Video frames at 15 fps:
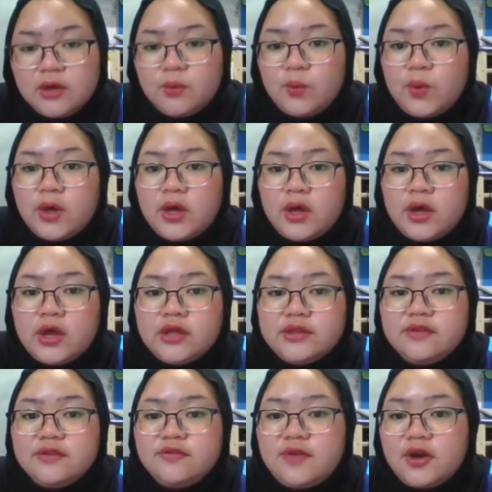where
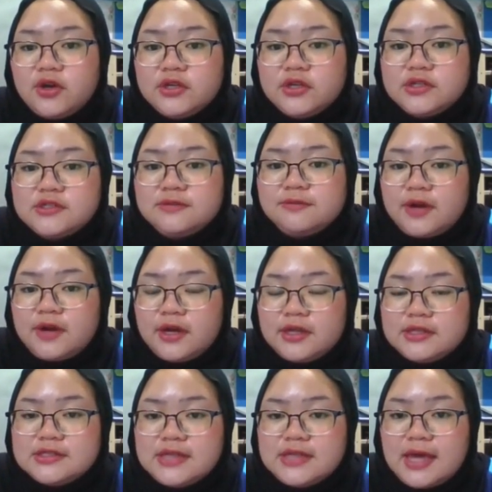the various
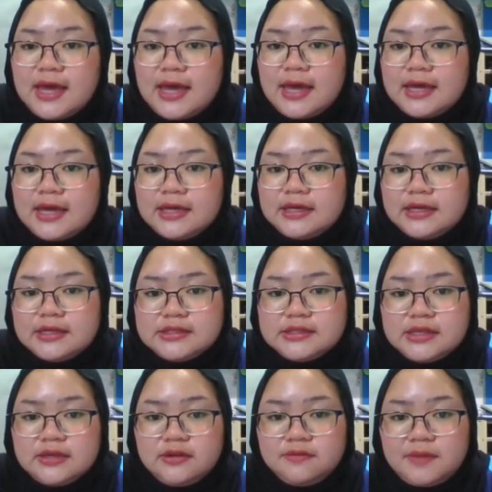friends and
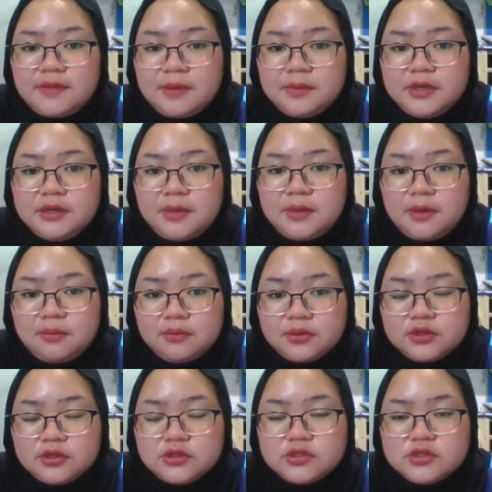extended family
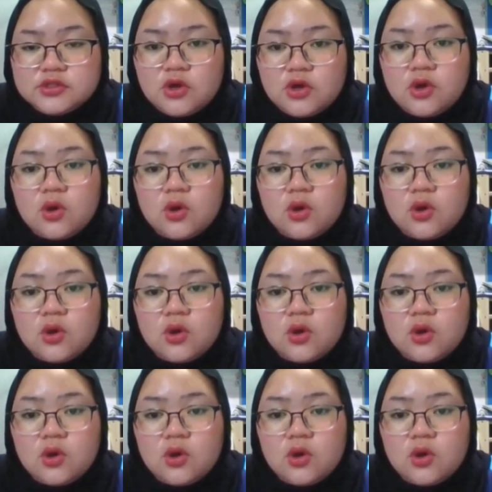members